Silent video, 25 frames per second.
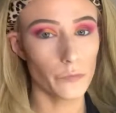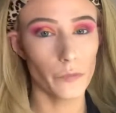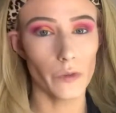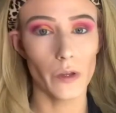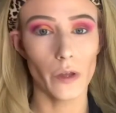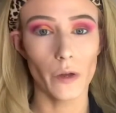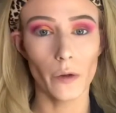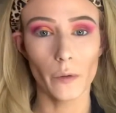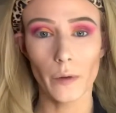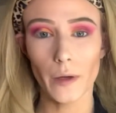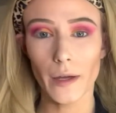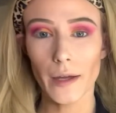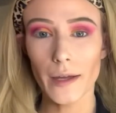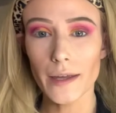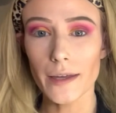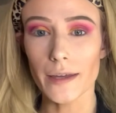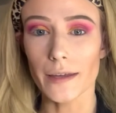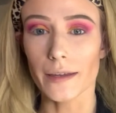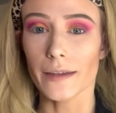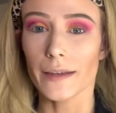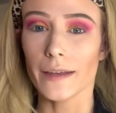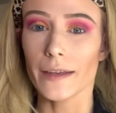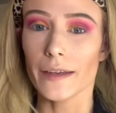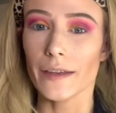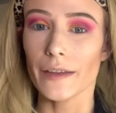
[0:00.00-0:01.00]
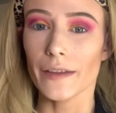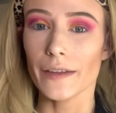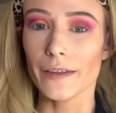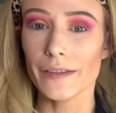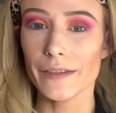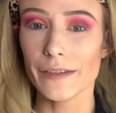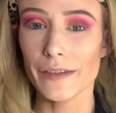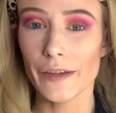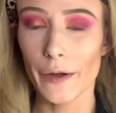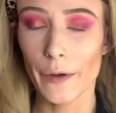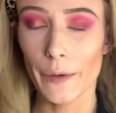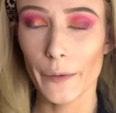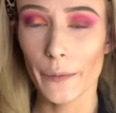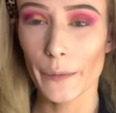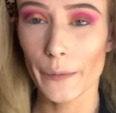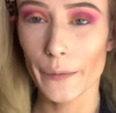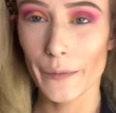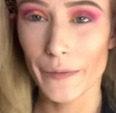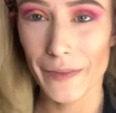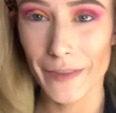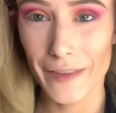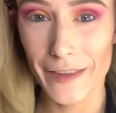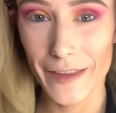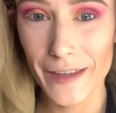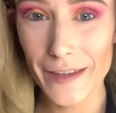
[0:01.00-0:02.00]
Okay, so
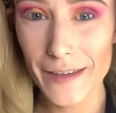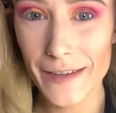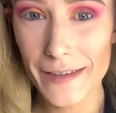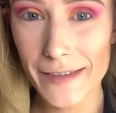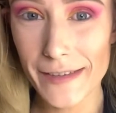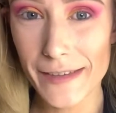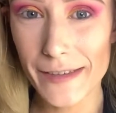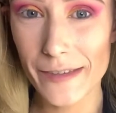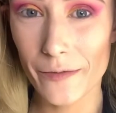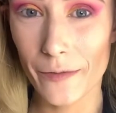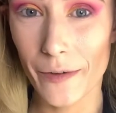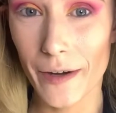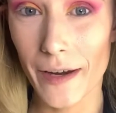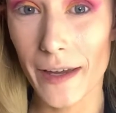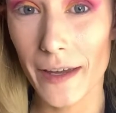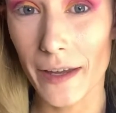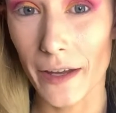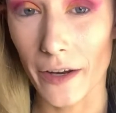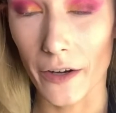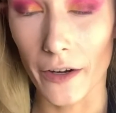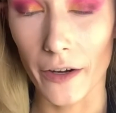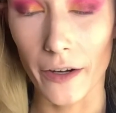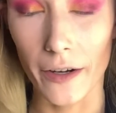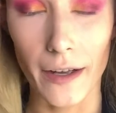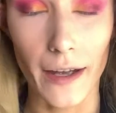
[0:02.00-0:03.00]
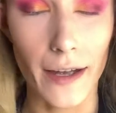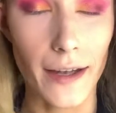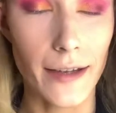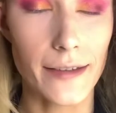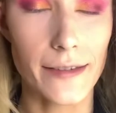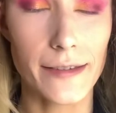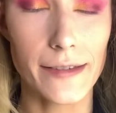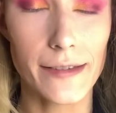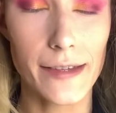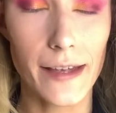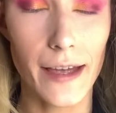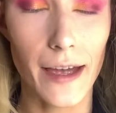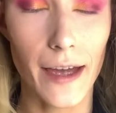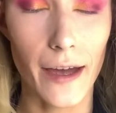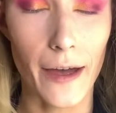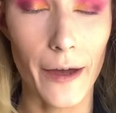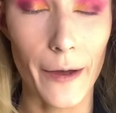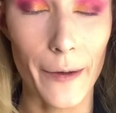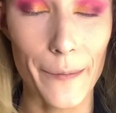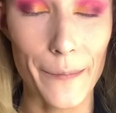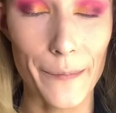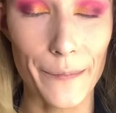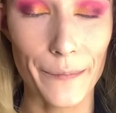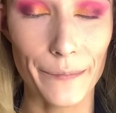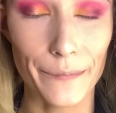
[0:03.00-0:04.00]
this right here, guys,
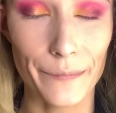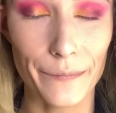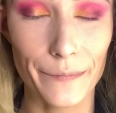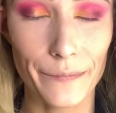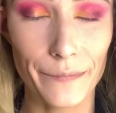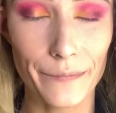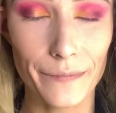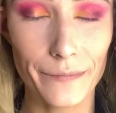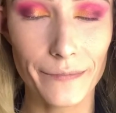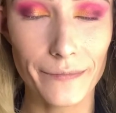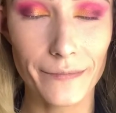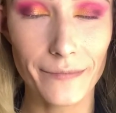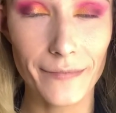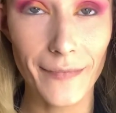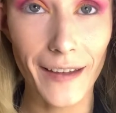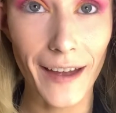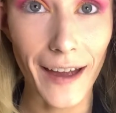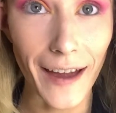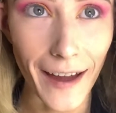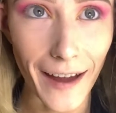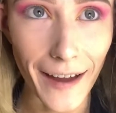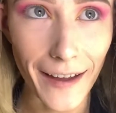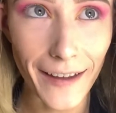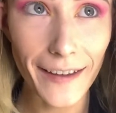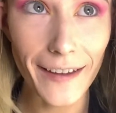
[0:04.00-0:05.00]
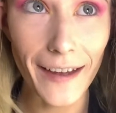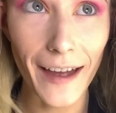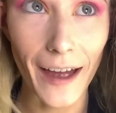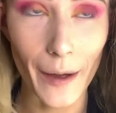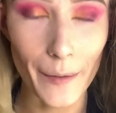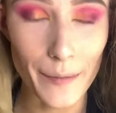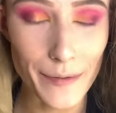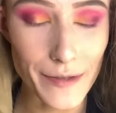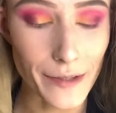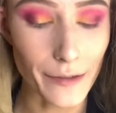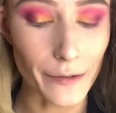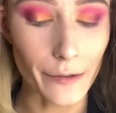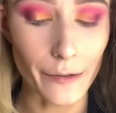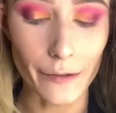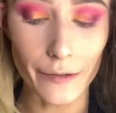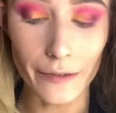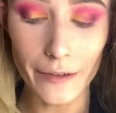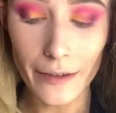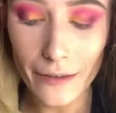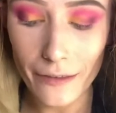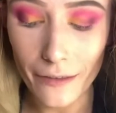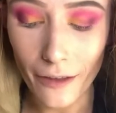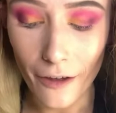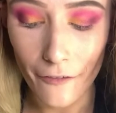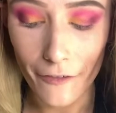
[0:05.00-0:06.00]
I absolutely
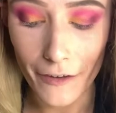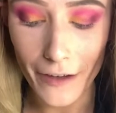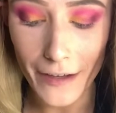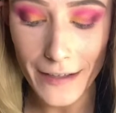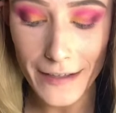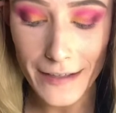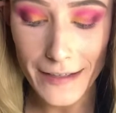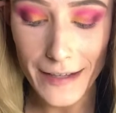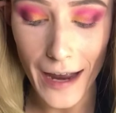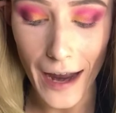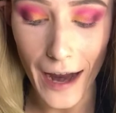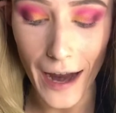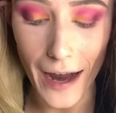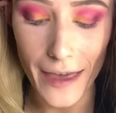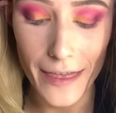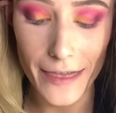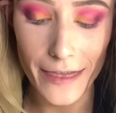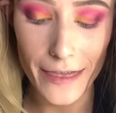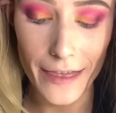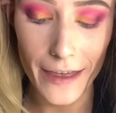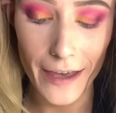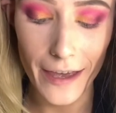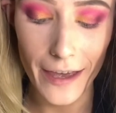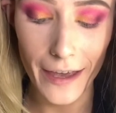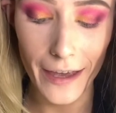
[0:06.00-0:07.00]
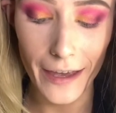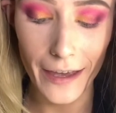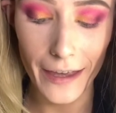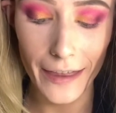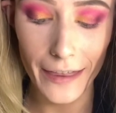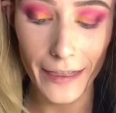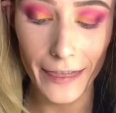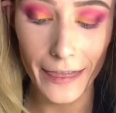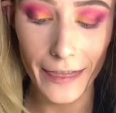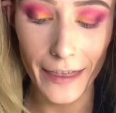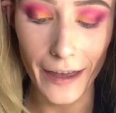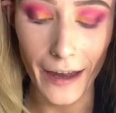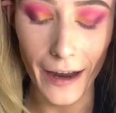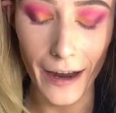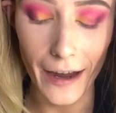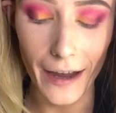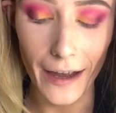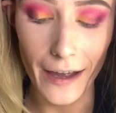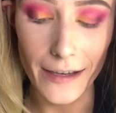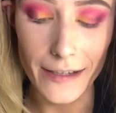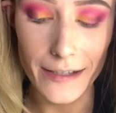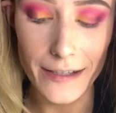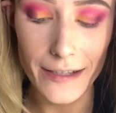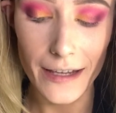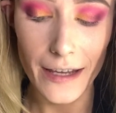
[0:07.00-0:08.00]
love it. I think
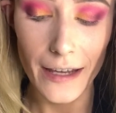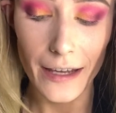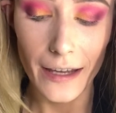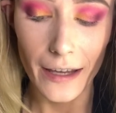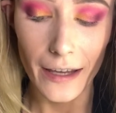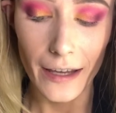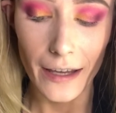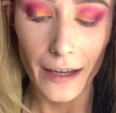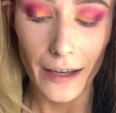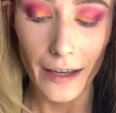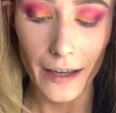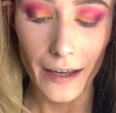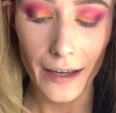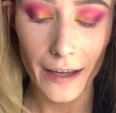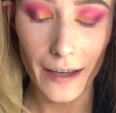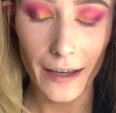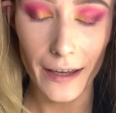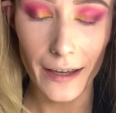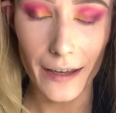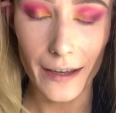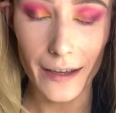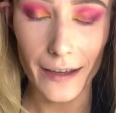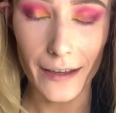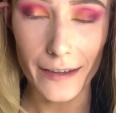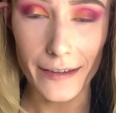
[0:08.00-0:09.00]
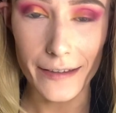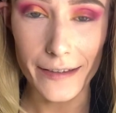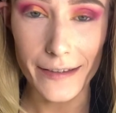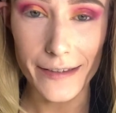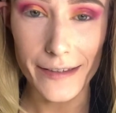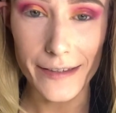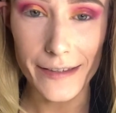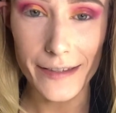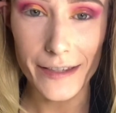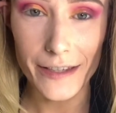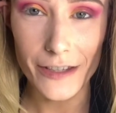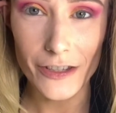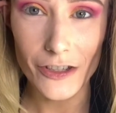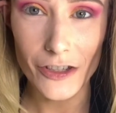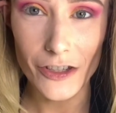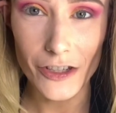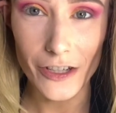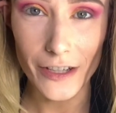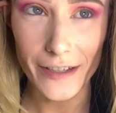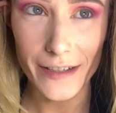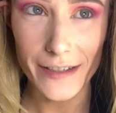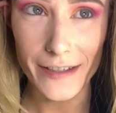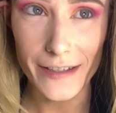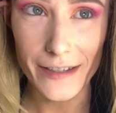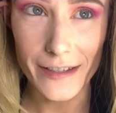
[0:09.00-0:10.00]
that it is
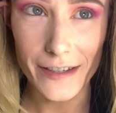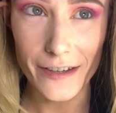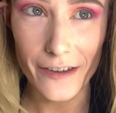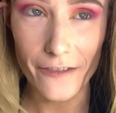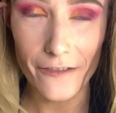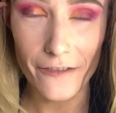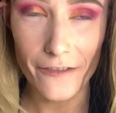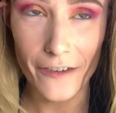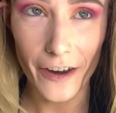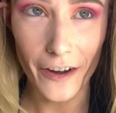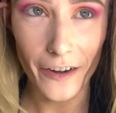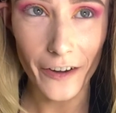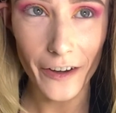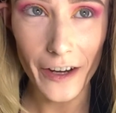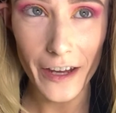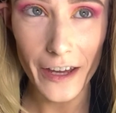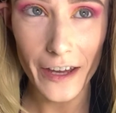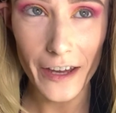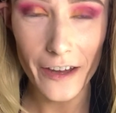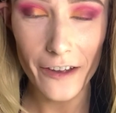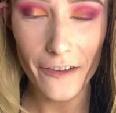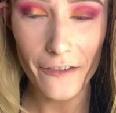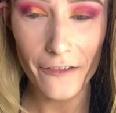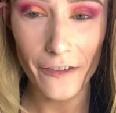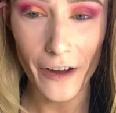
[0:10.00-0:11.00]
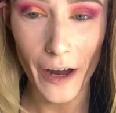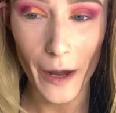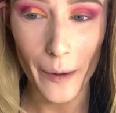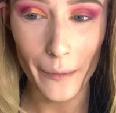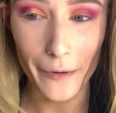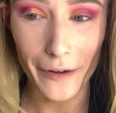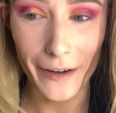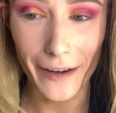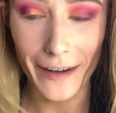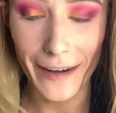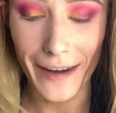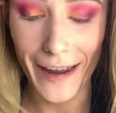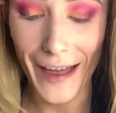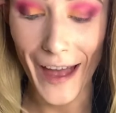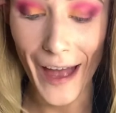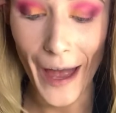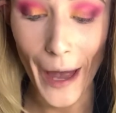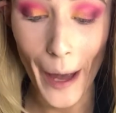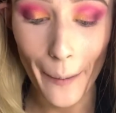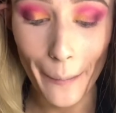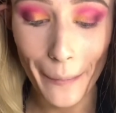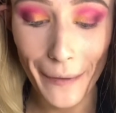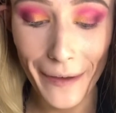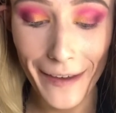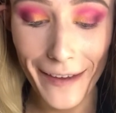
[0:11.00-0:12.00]
just very vibrant and
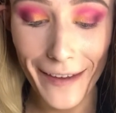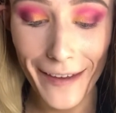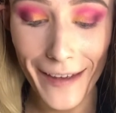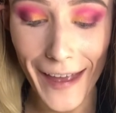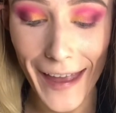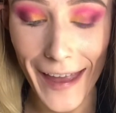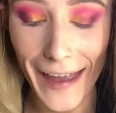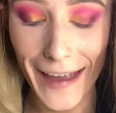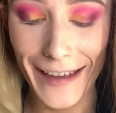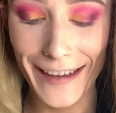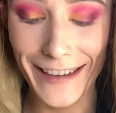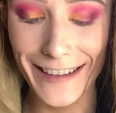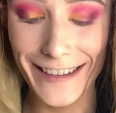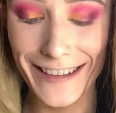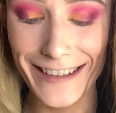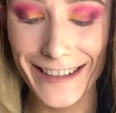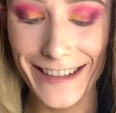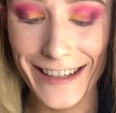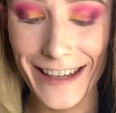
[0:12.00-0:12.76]
happy, and